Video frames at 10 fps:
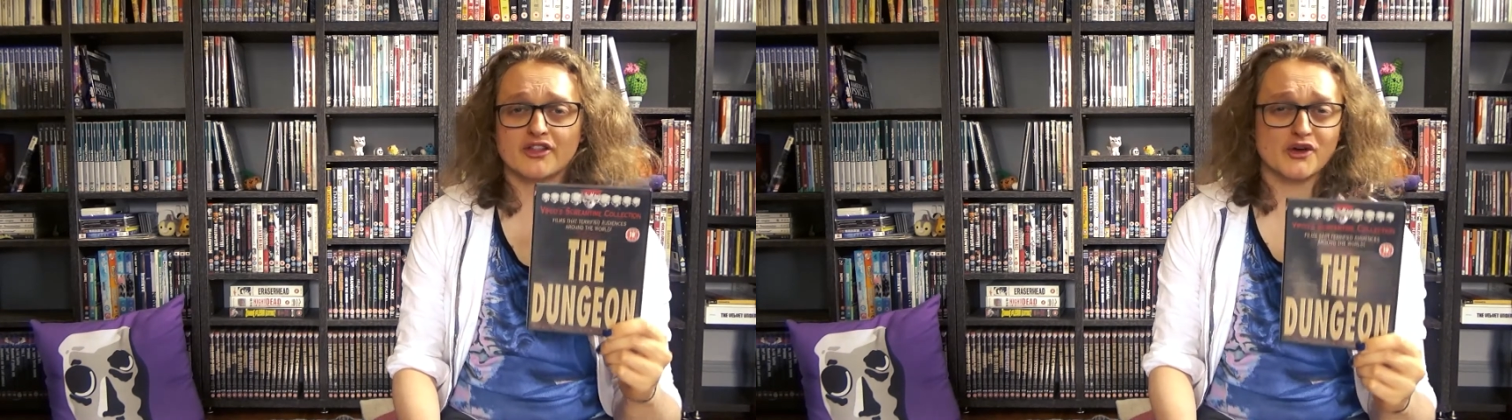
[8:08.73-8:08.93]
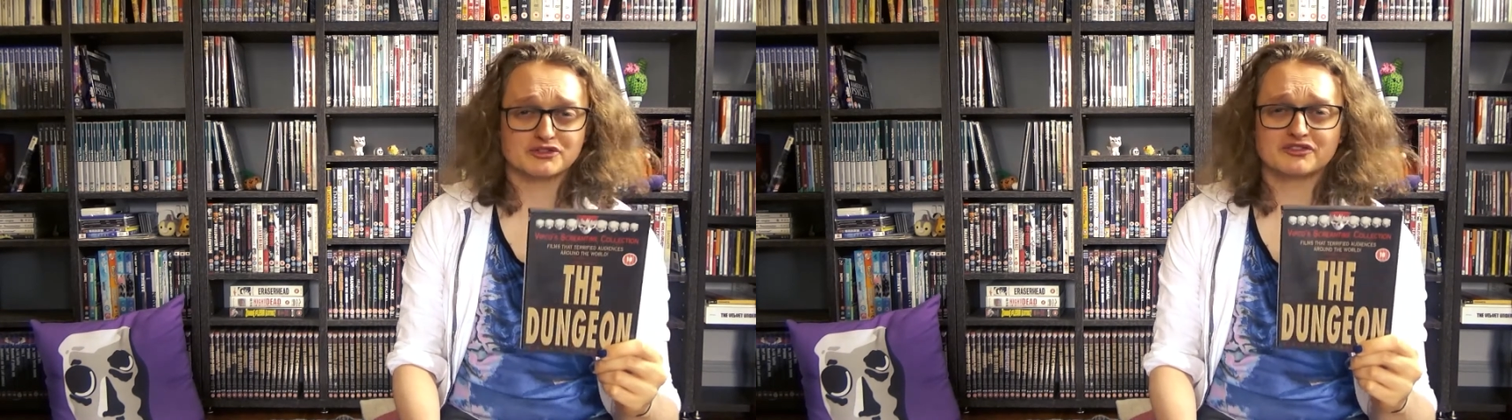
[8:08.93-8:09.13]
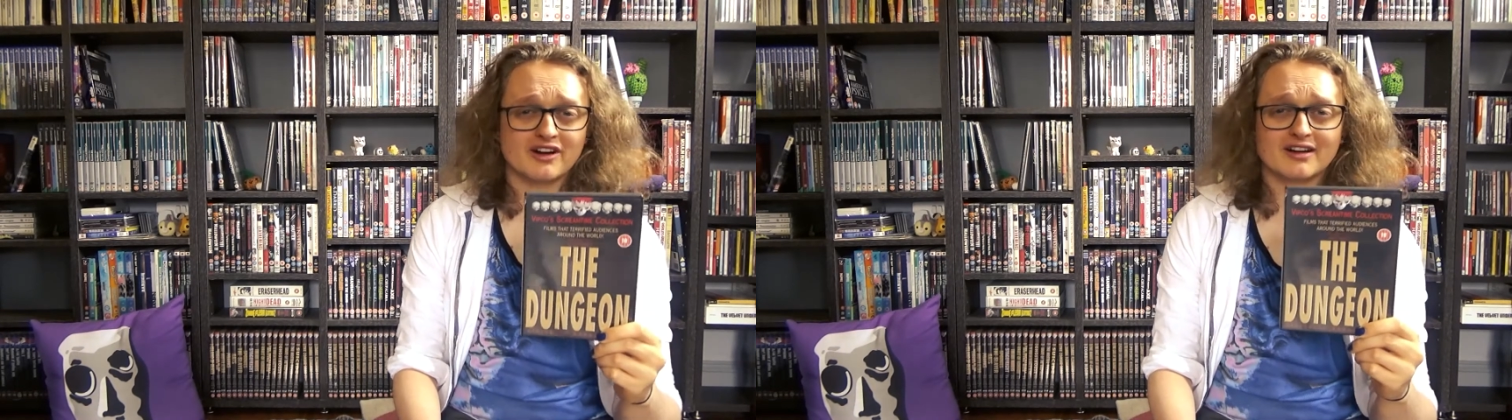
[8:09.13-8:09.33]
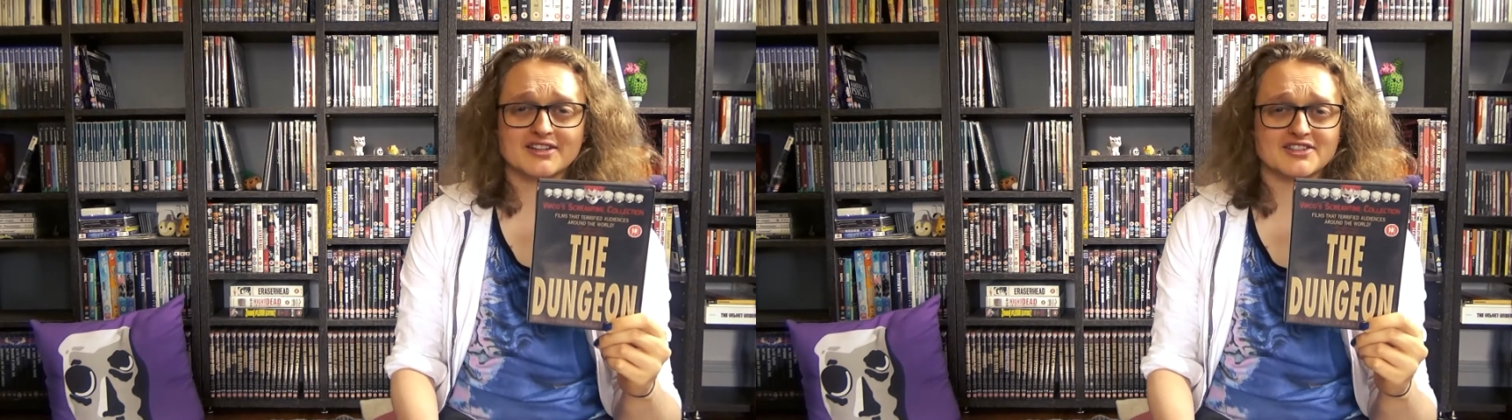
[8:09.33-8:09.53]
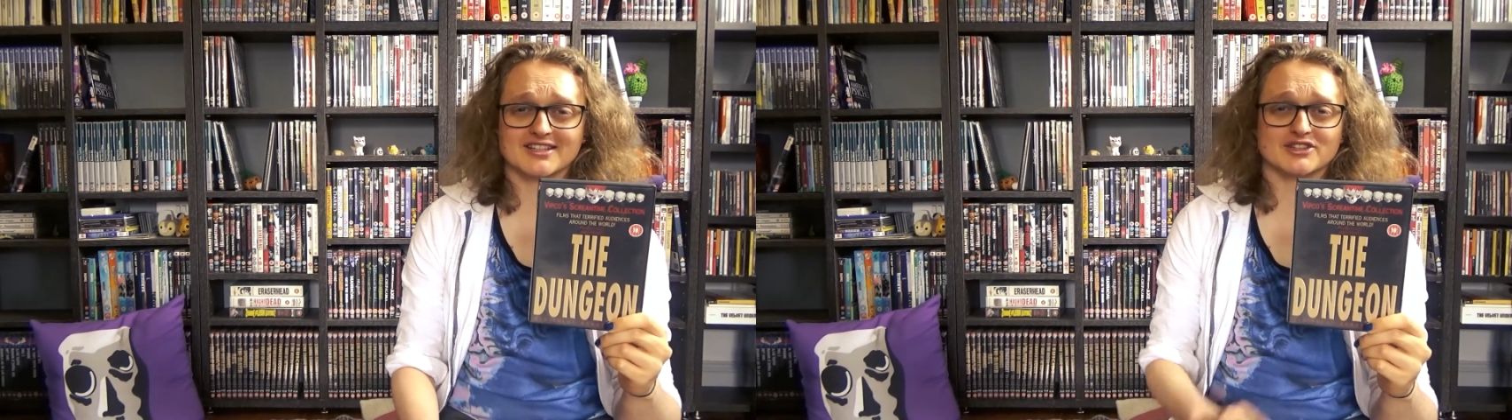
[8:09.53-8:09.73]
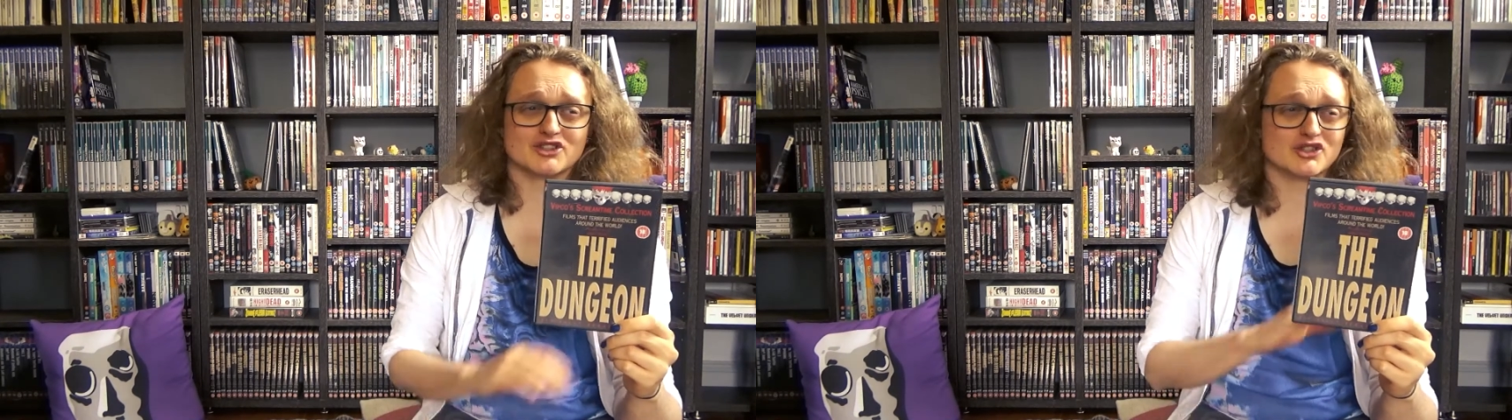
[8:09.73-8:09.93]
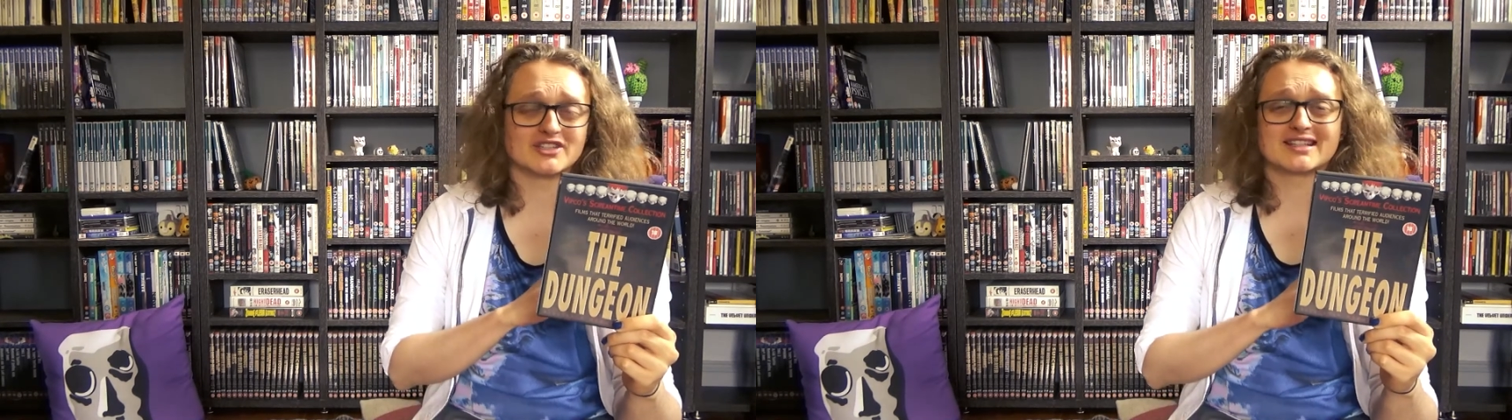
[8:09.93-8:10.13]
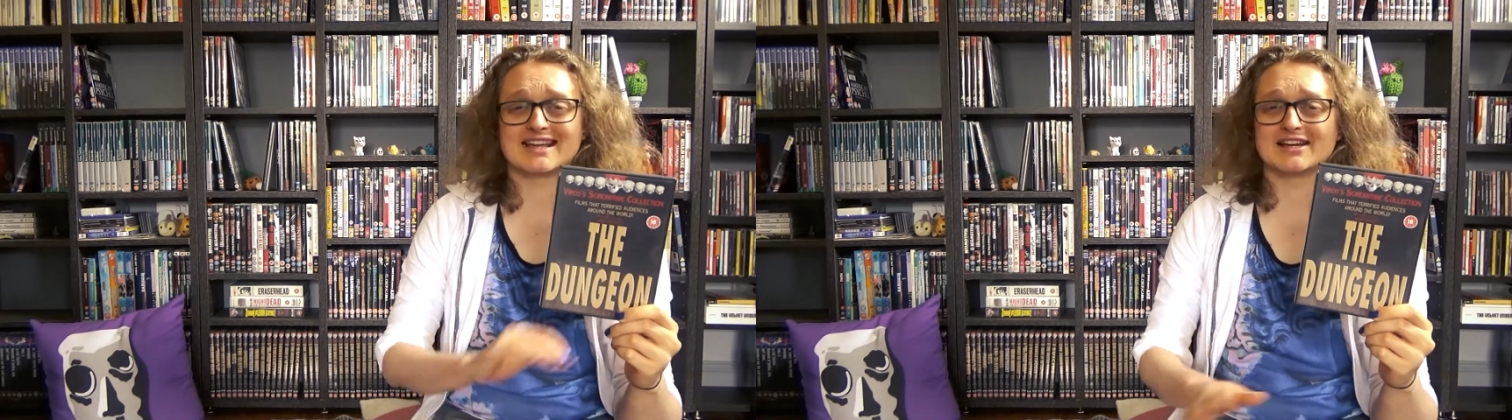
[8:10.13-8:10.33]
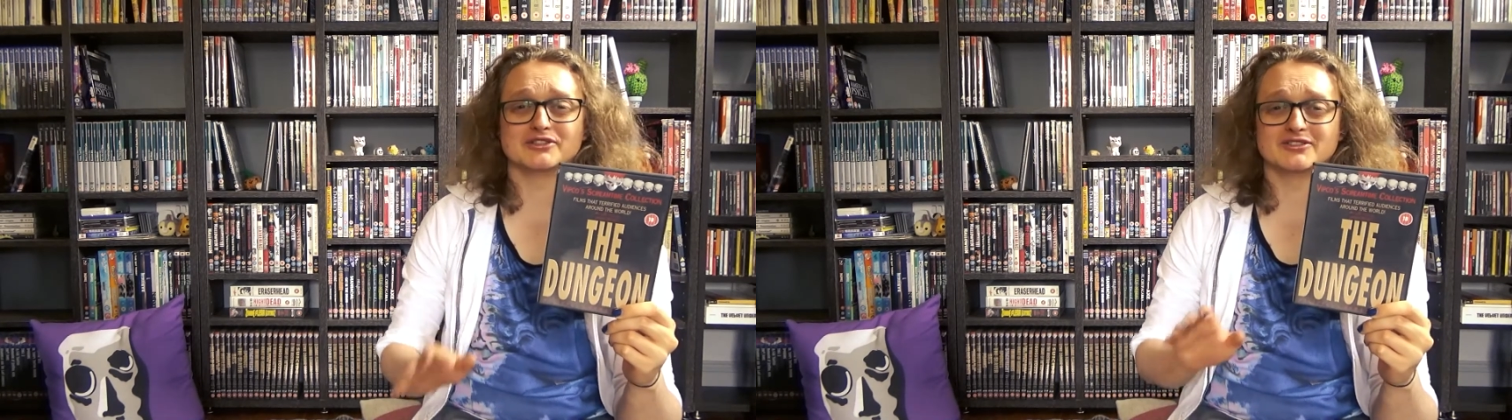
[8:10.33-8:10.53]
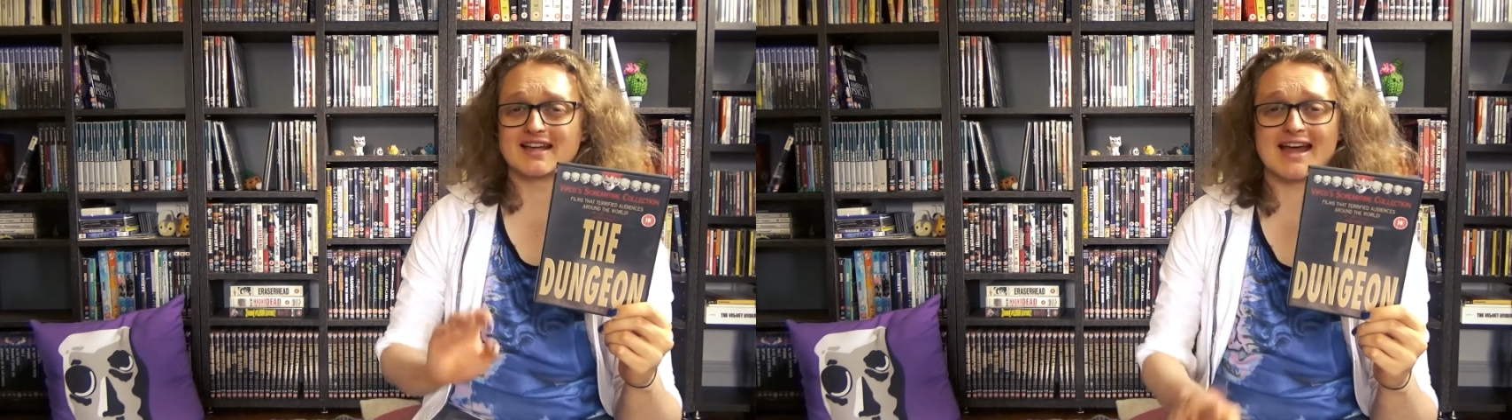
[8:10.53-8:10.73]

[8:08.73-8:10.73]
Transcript: and those fight scenes just killed